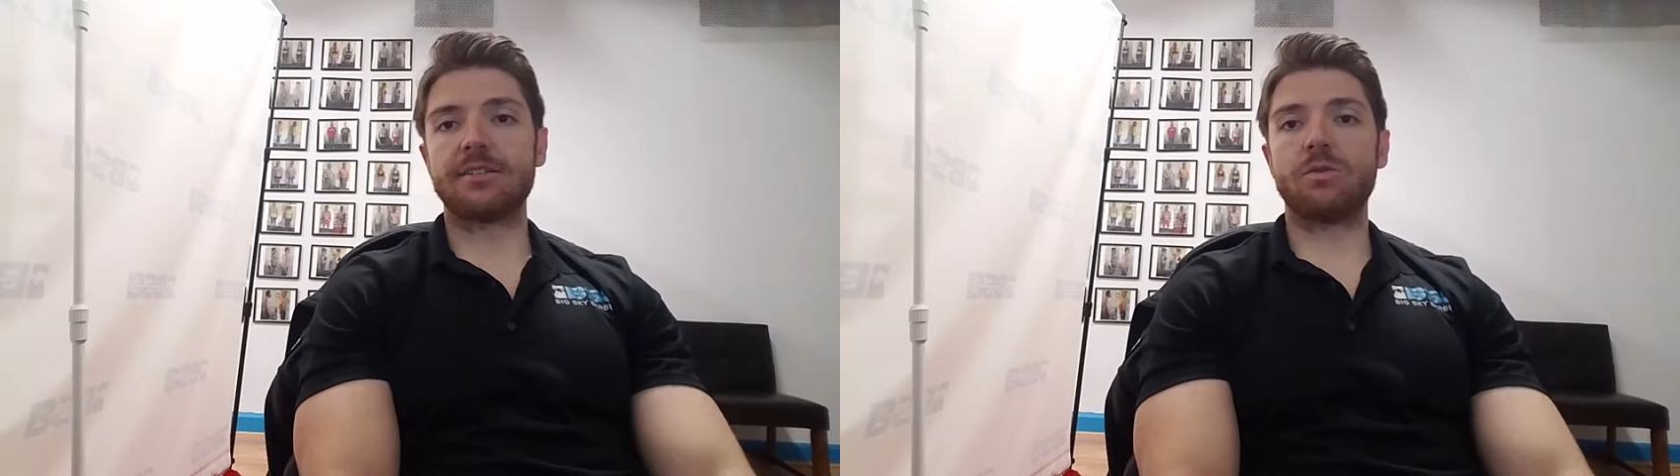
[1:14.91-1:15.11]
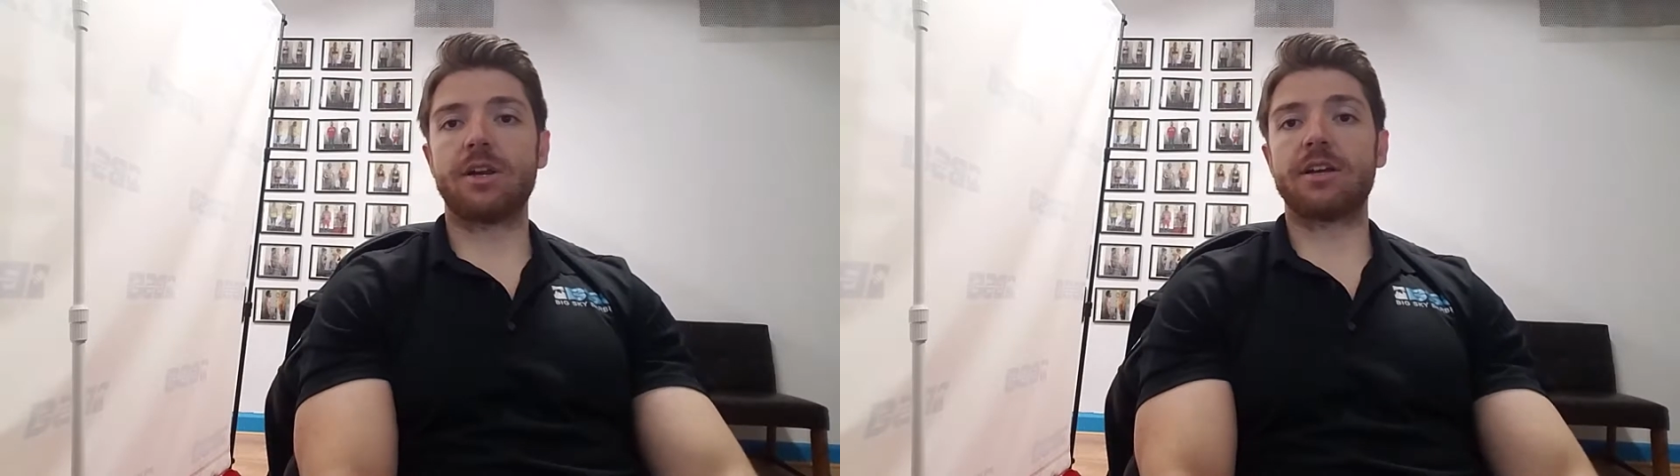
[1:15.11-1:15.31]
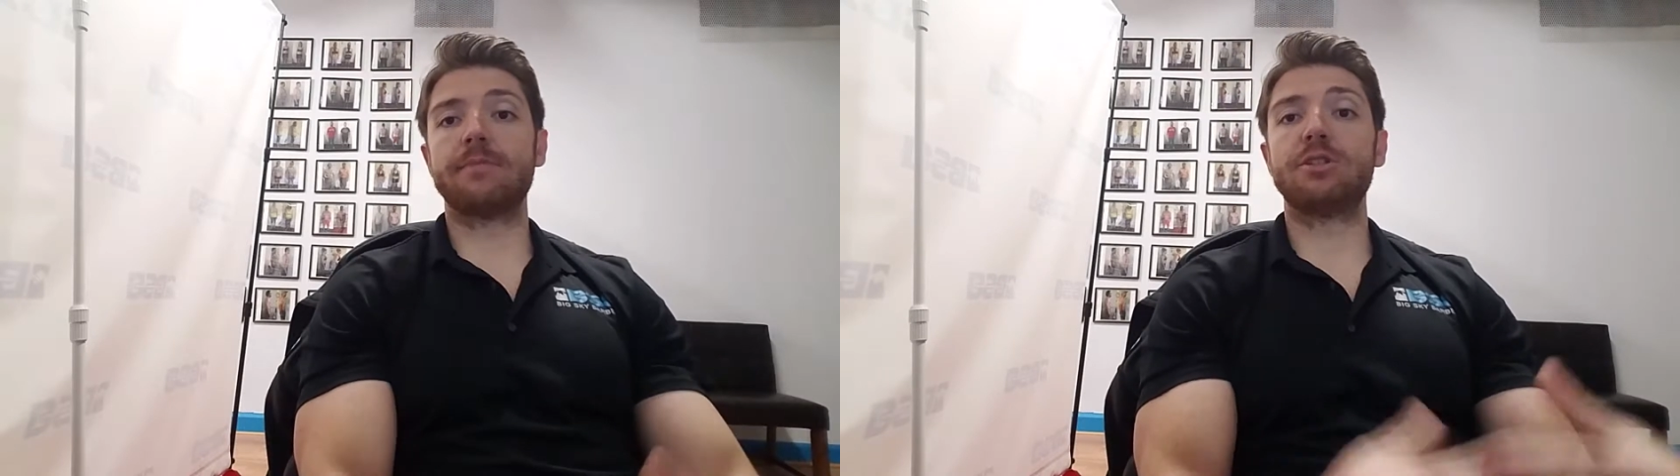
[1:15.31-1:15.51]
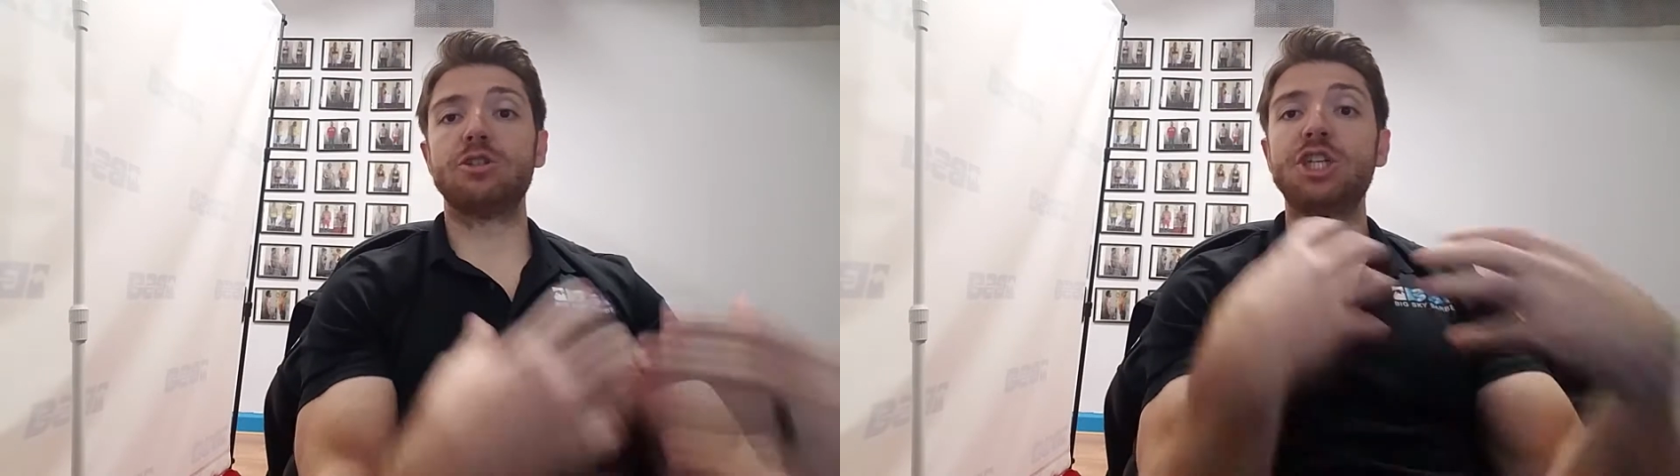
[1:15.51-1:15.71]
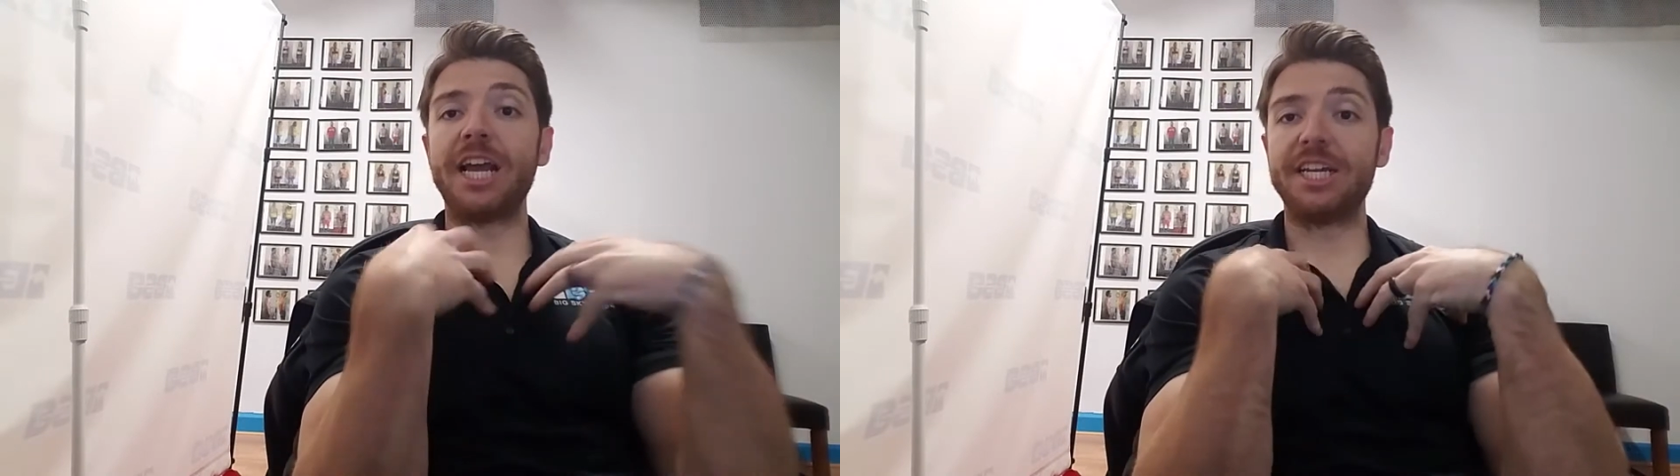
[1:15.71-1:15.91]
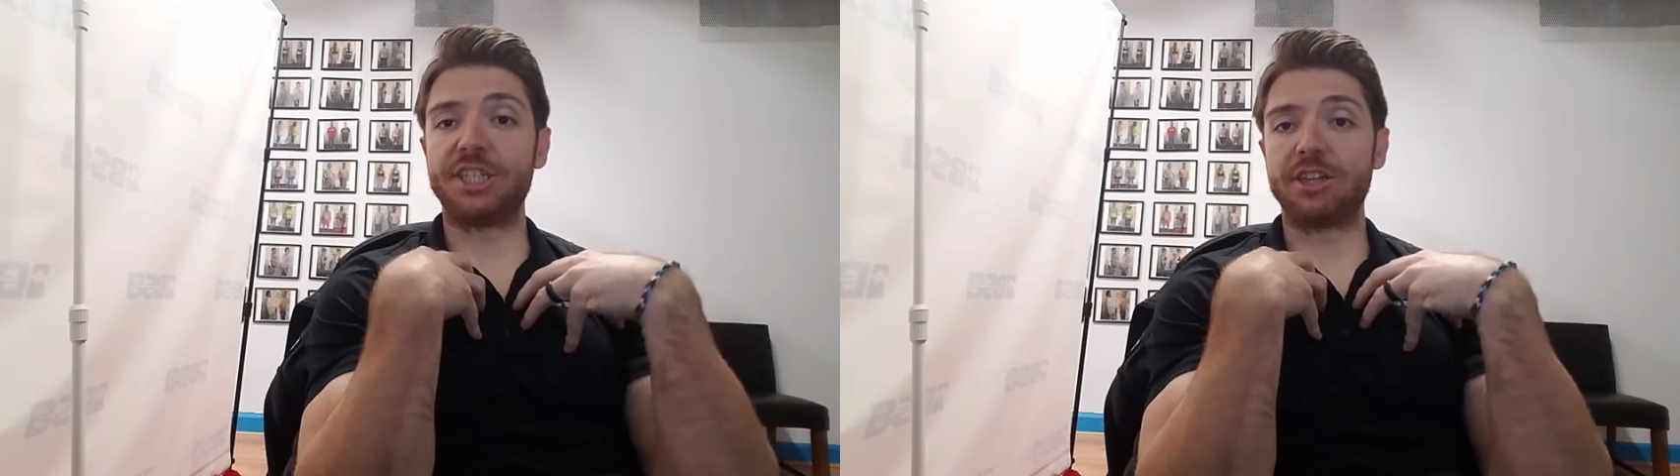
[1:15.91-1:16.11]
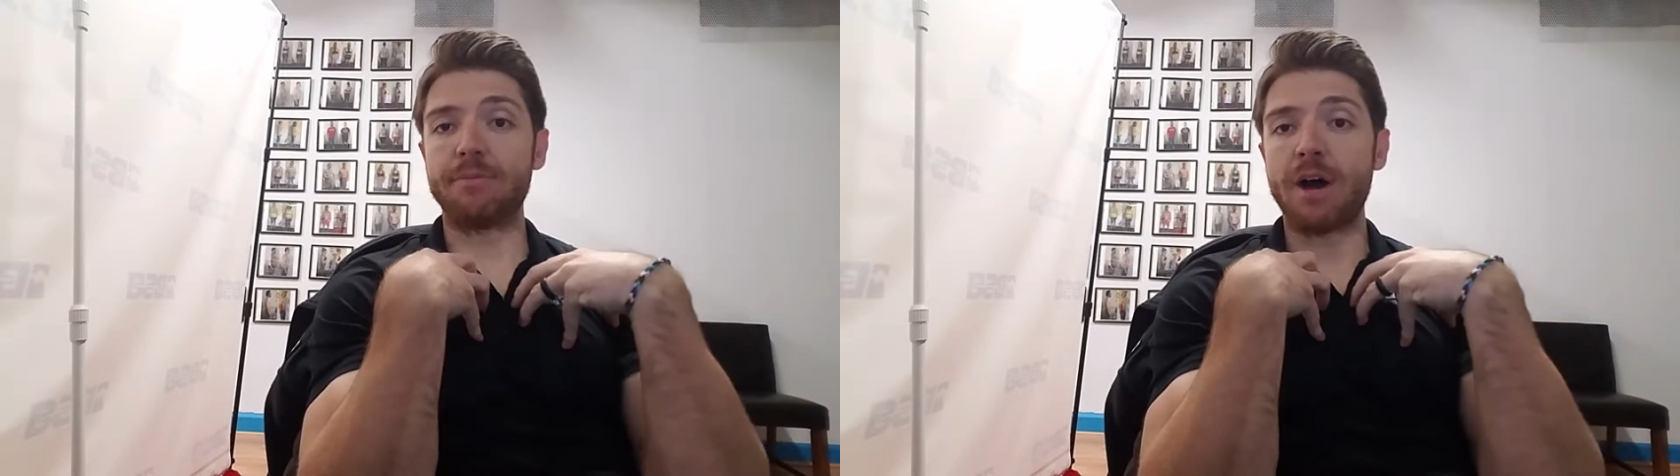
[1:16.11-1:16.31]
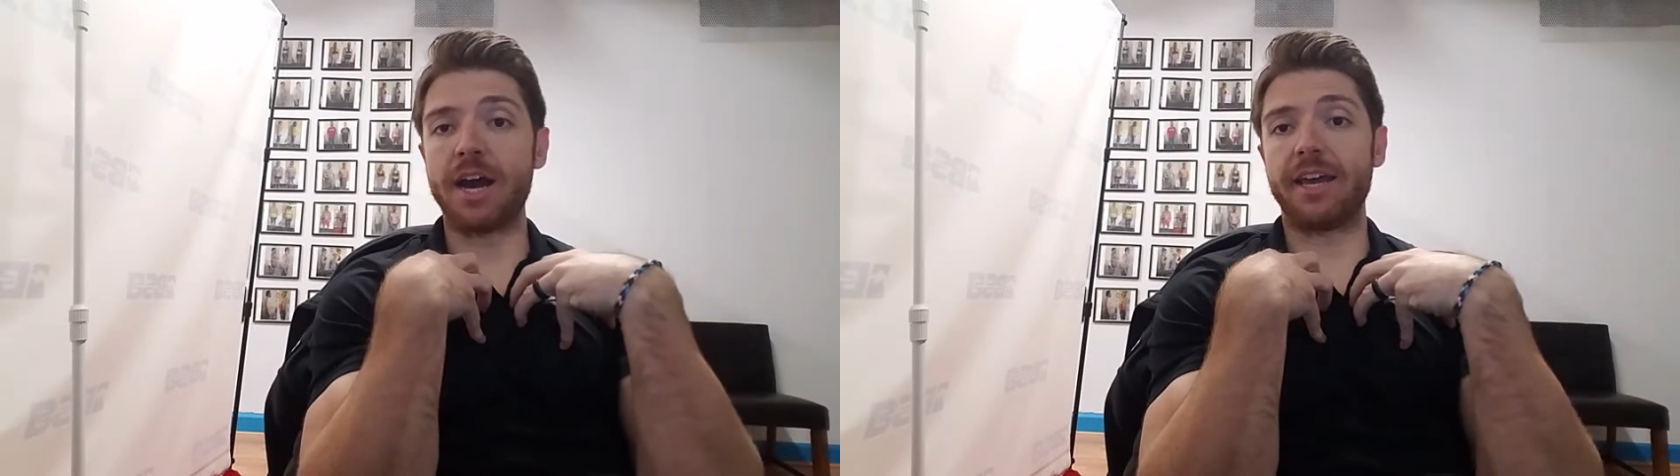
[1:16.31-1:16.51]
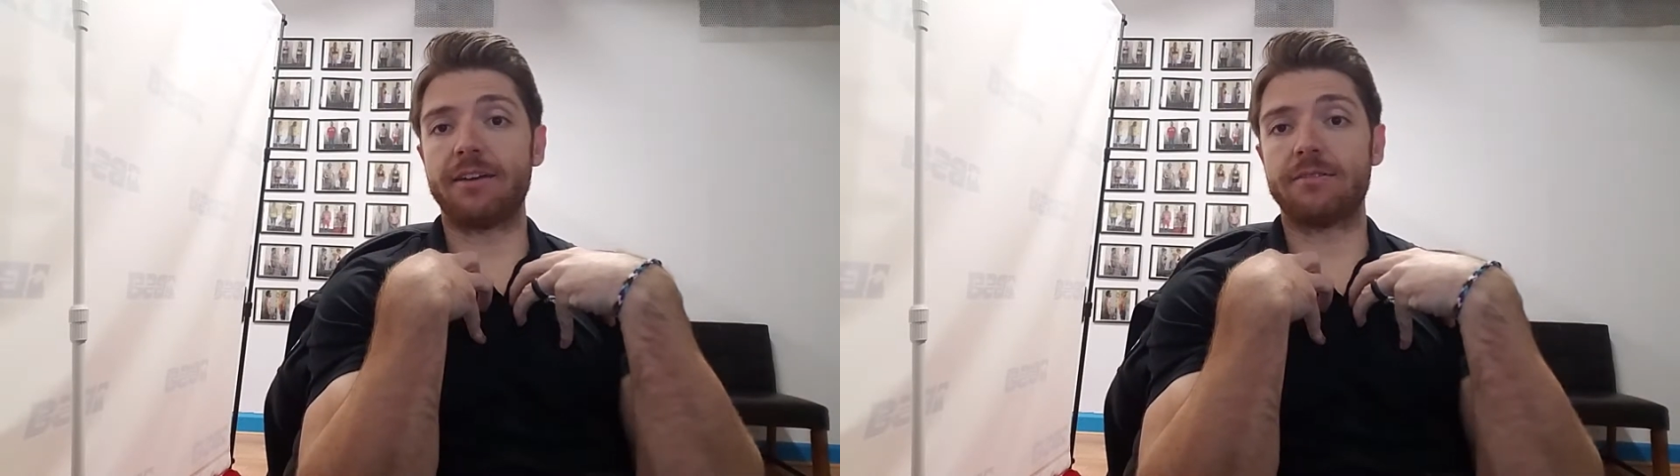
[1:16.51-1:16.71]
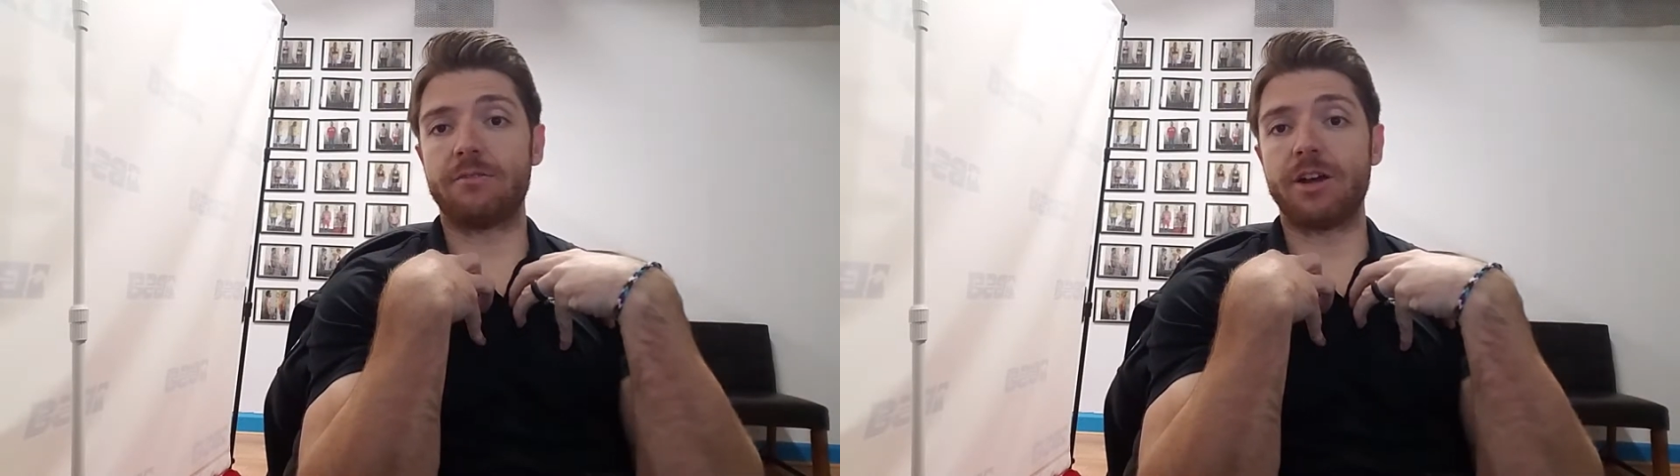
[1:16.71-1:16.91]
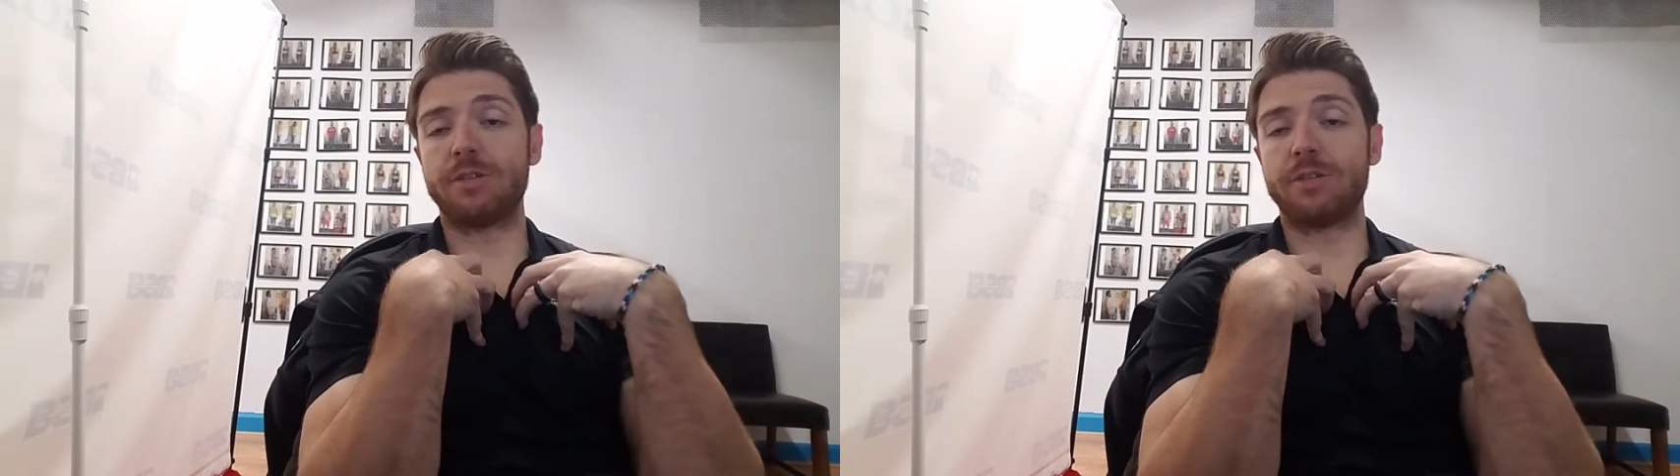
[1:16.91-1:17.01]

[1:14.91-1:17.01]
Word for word: when it comes to changing their body, right?